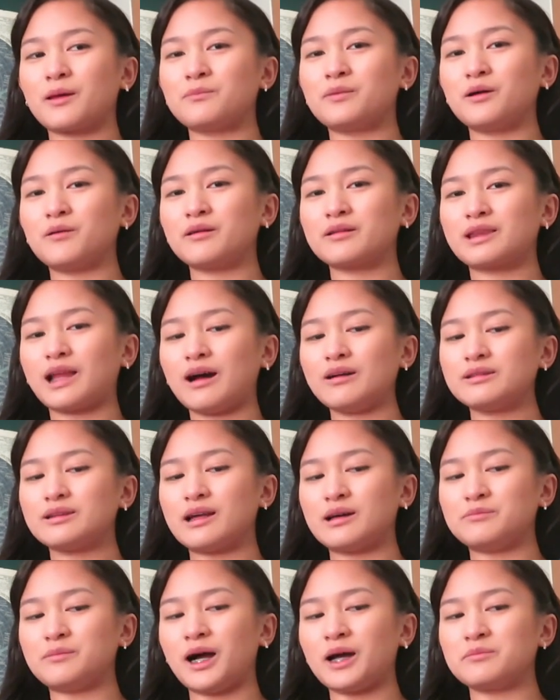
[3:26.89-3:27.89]
But without
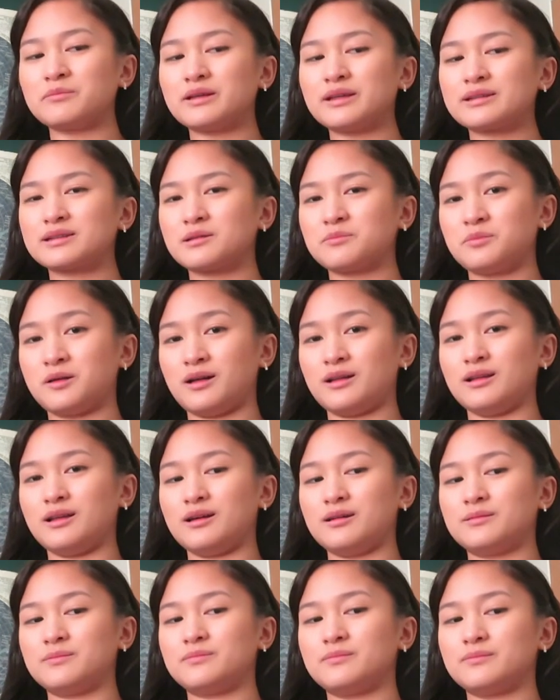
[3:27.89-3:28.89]
them, I'm
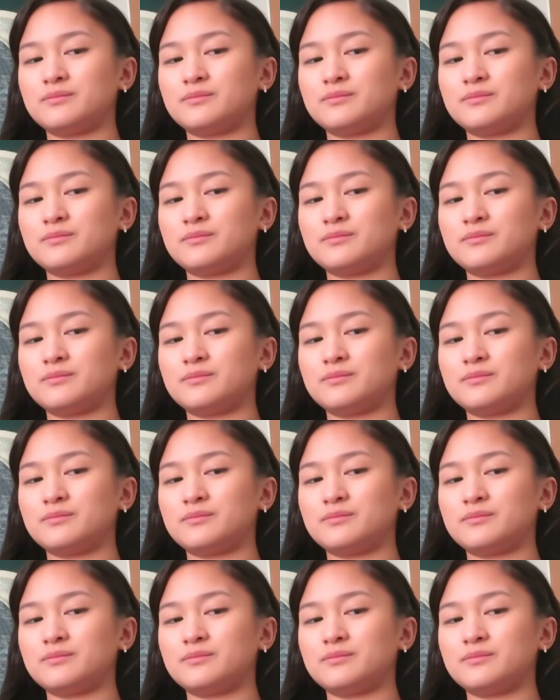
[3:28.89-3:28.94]
Isabella.